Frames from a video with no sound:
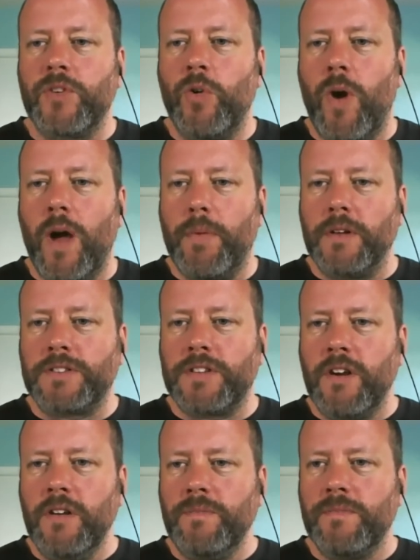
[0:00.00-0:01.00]
Kauai
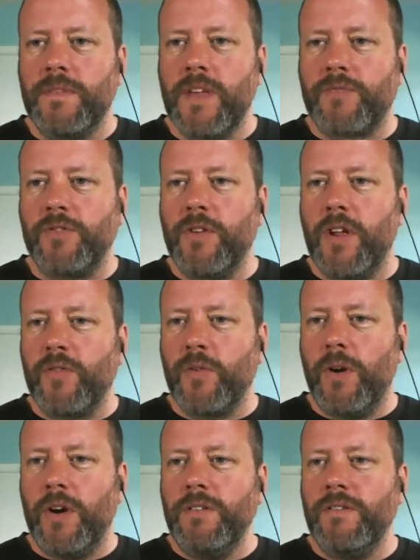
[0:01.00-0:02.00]
Pulsar, afternoon,
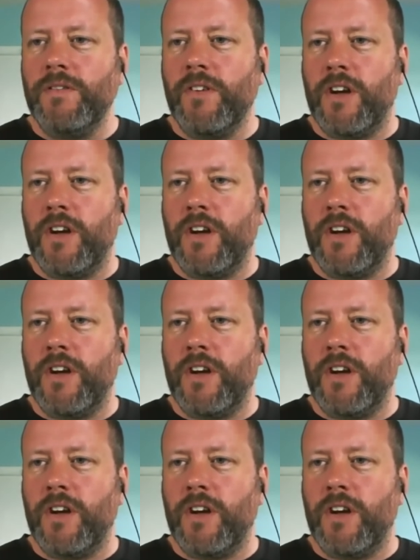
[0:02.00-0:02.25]
everyone.